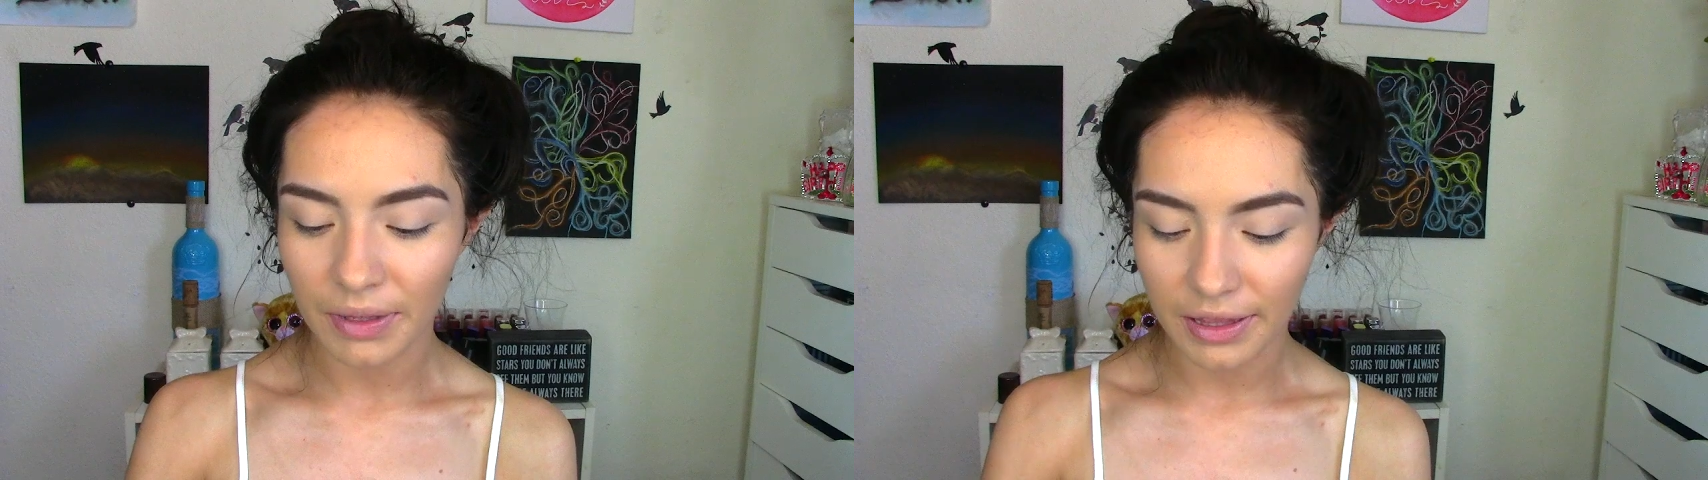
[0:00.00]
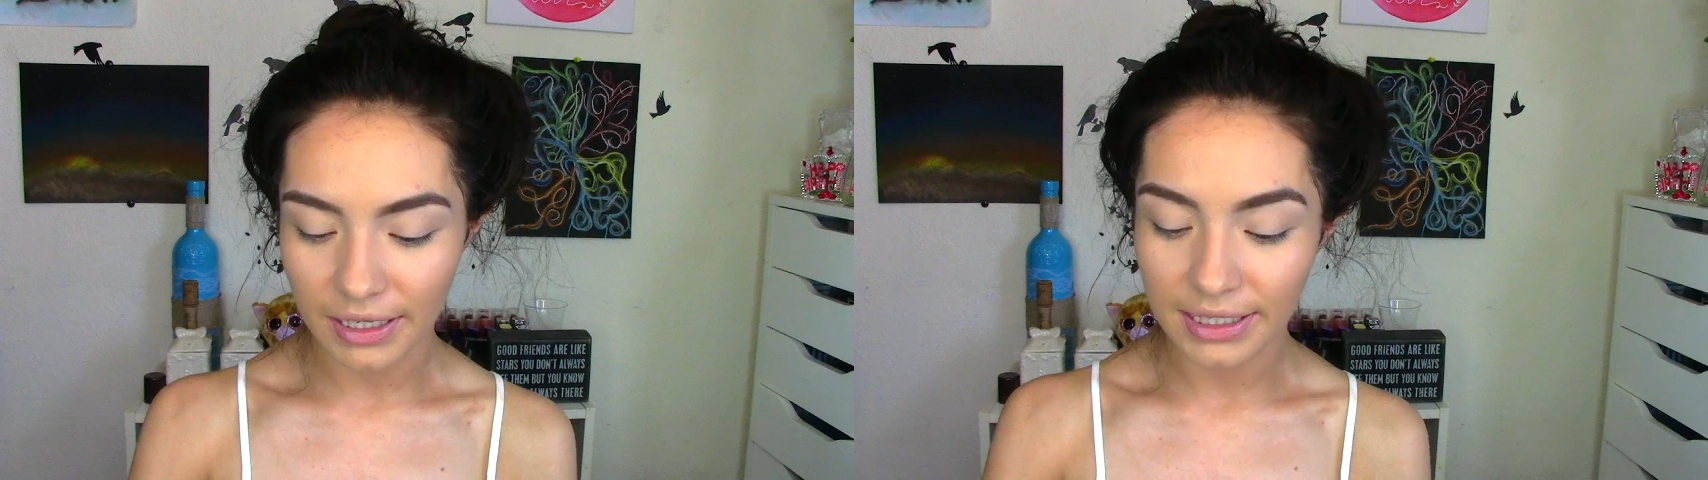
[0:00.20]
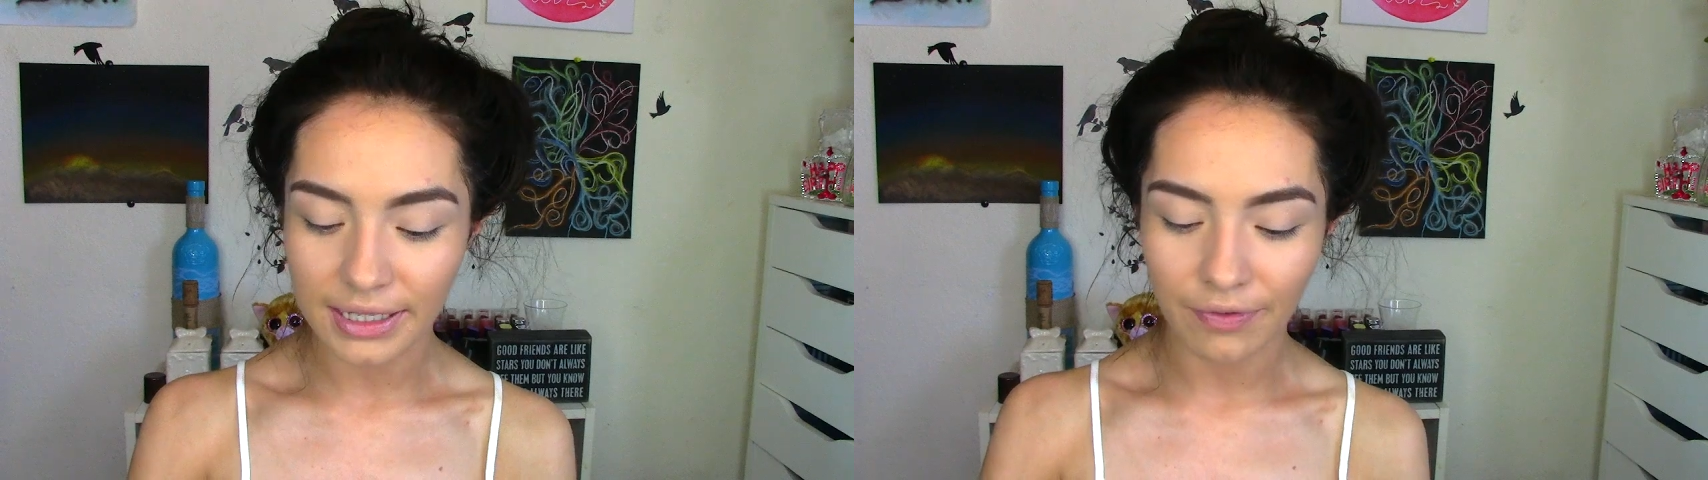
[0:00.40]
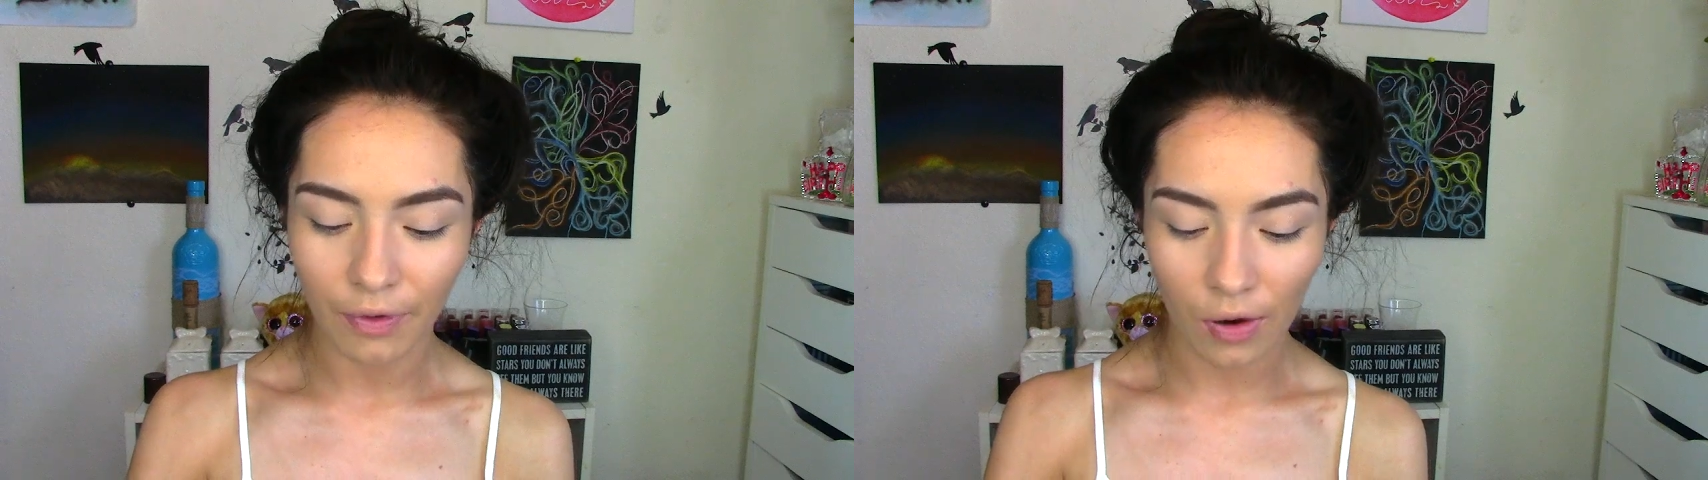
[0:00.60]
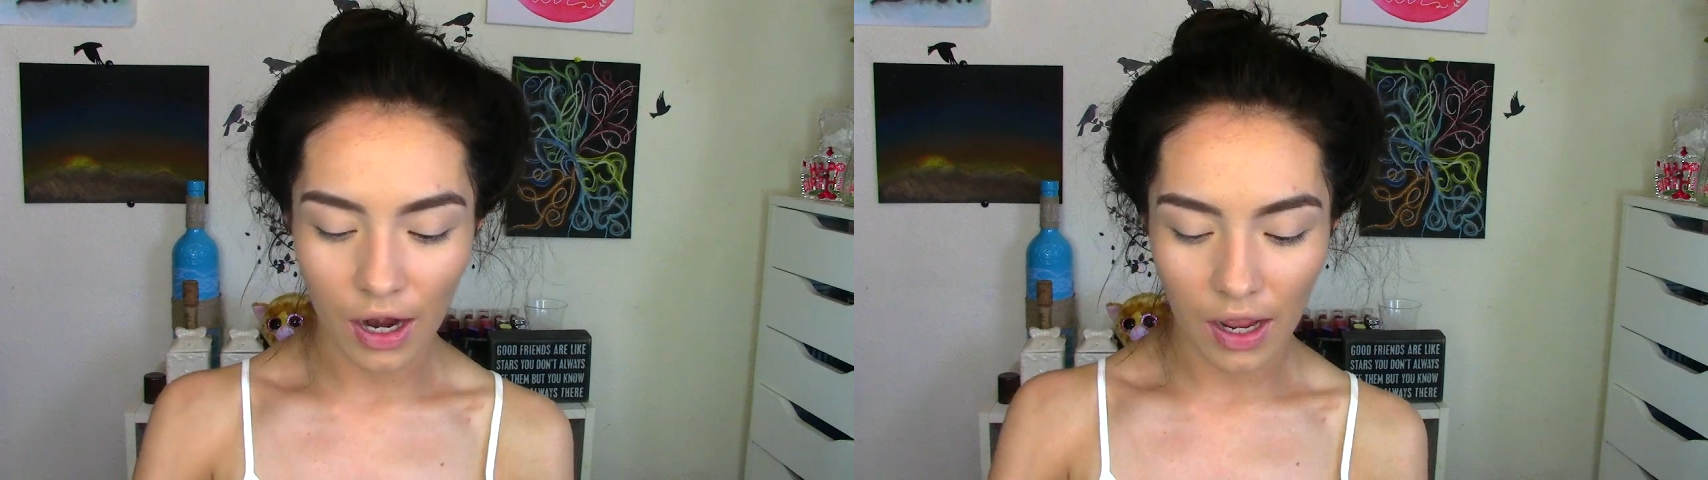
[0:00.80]
this
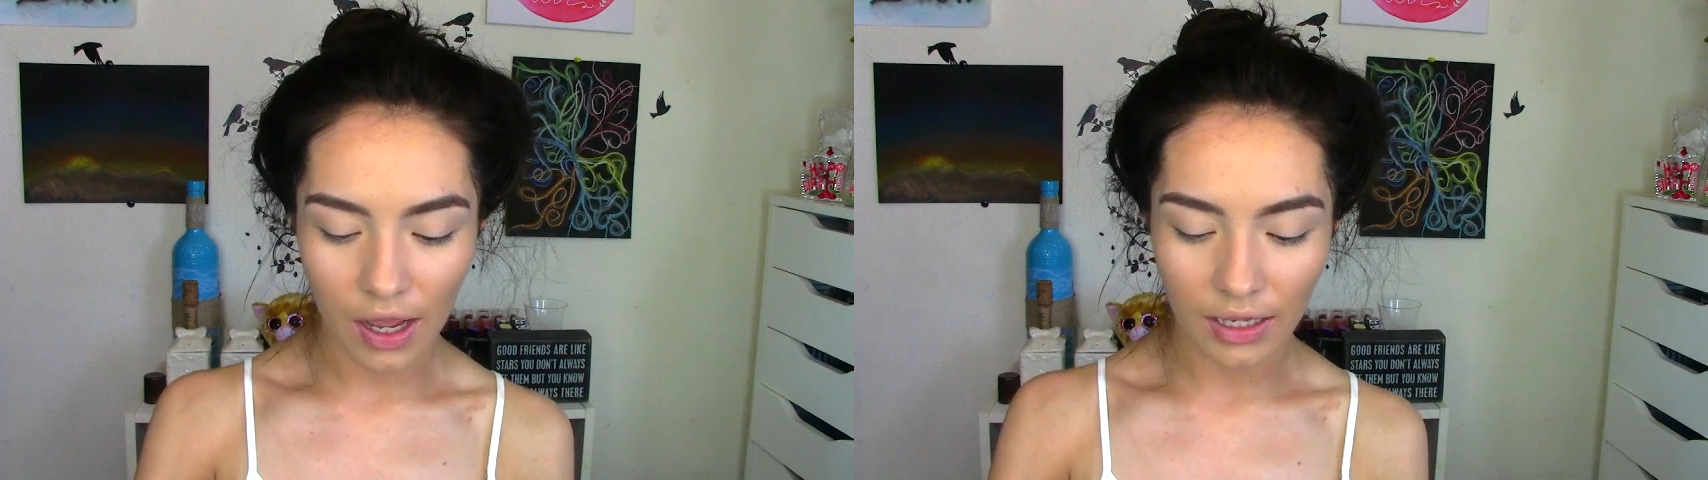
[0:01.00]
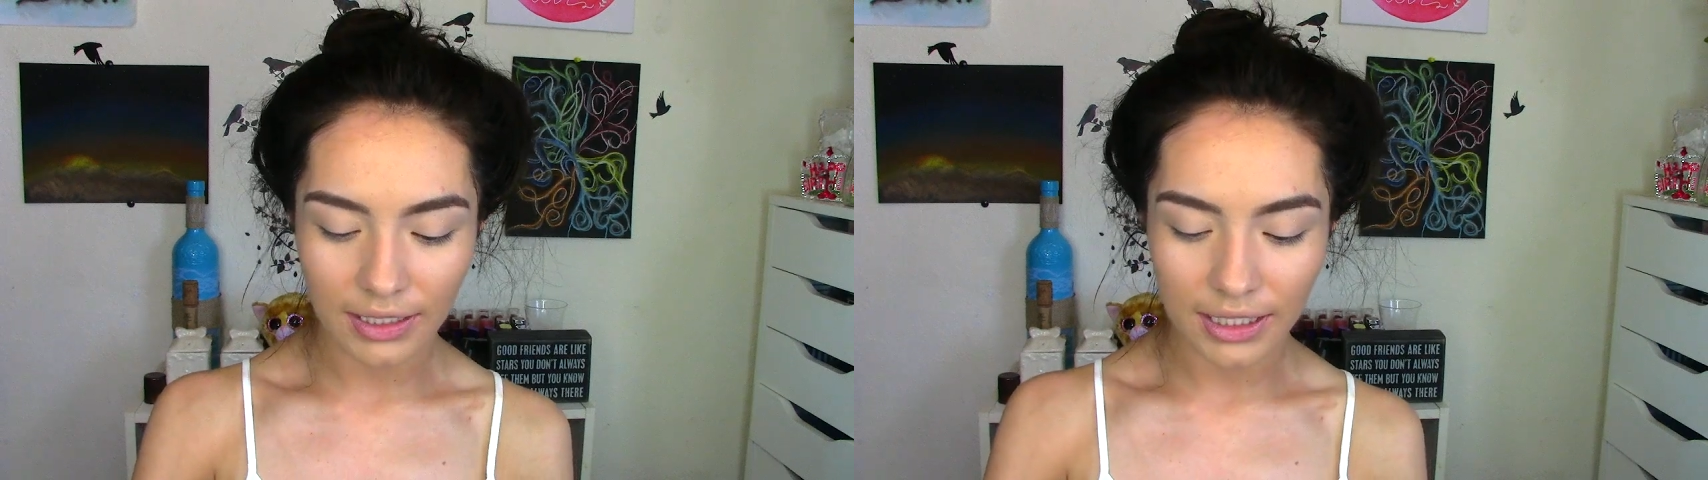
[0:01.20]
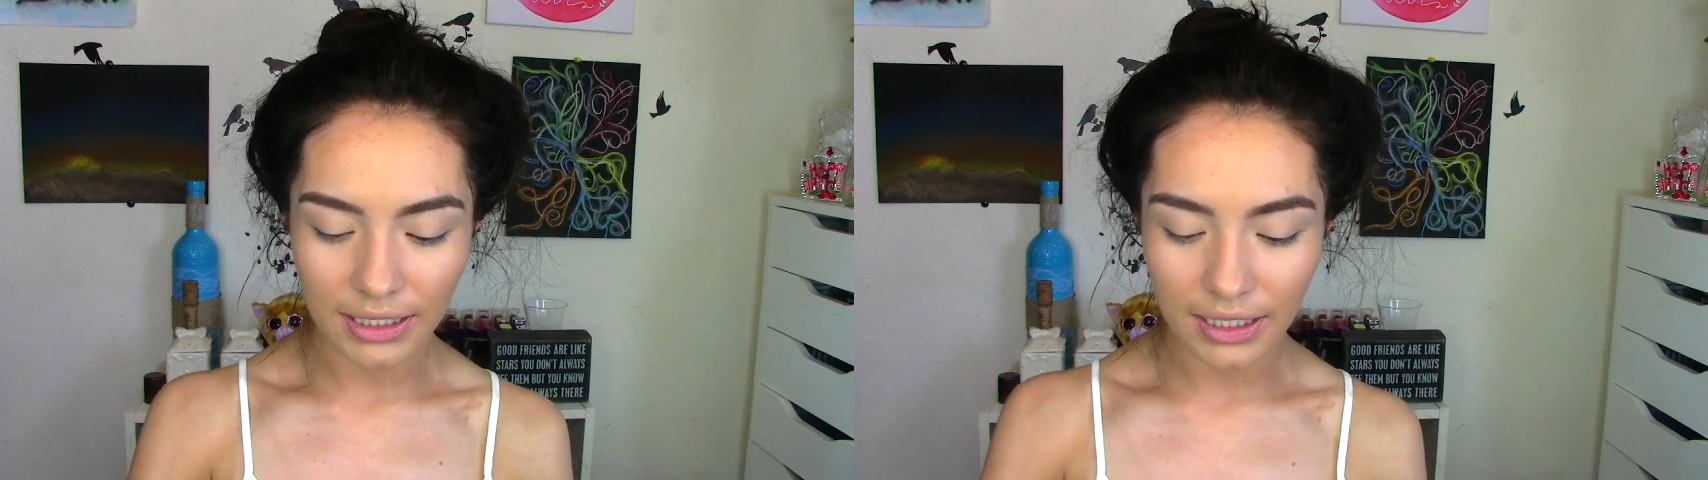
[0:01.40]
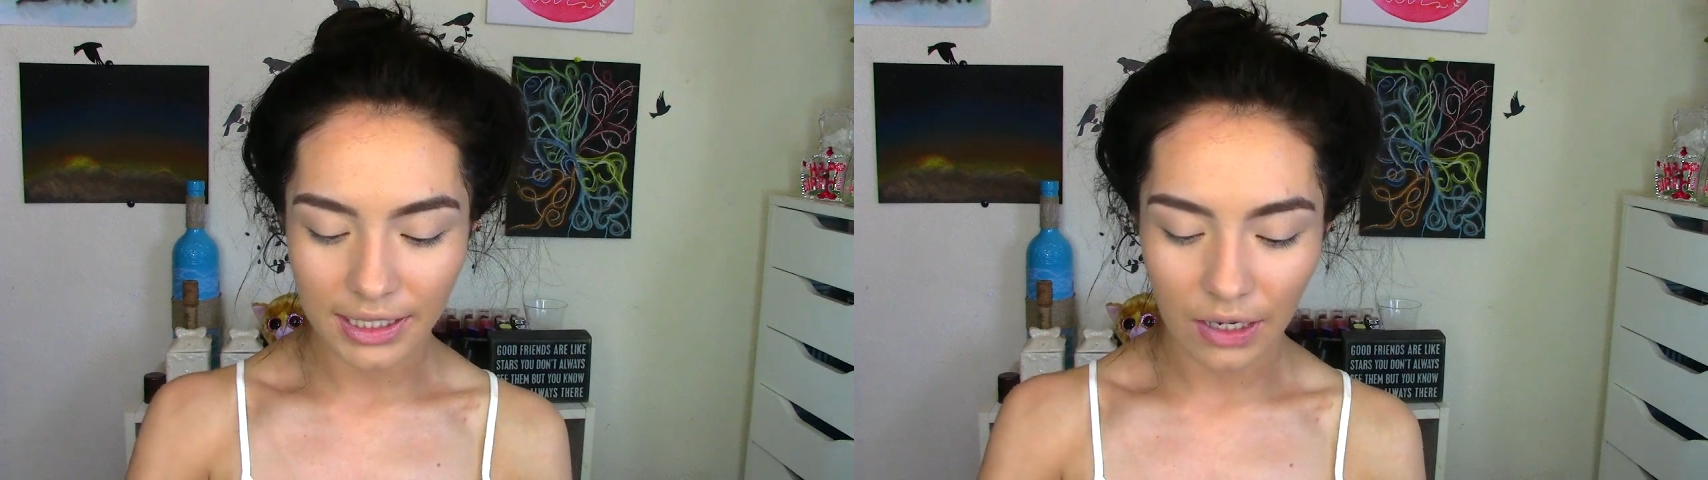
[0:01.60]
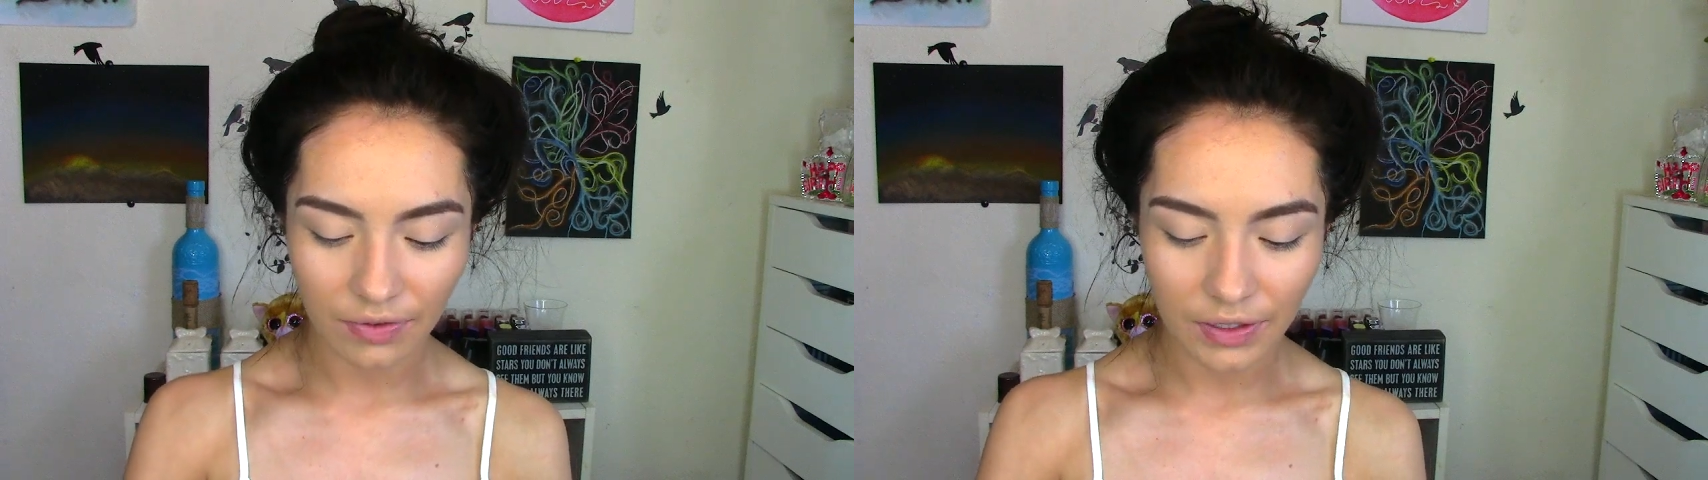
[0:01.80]
Sephora Tinted
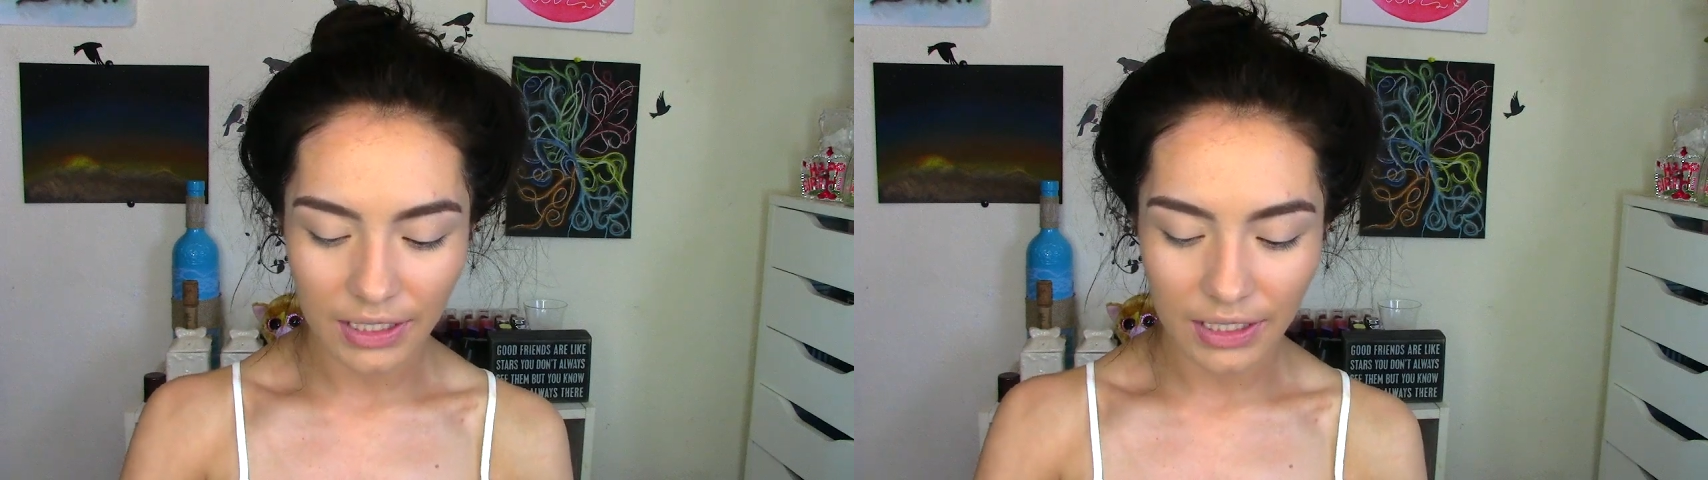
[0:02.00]
Self